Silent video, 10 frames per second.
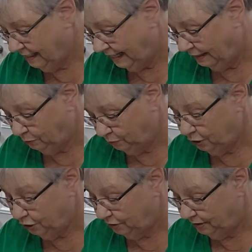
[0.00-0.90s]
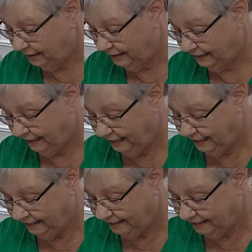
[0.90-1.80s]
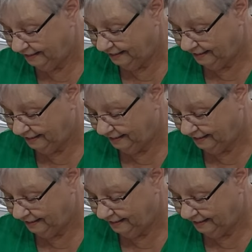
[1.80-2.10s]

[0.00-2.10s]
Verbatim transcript: I want you to see it.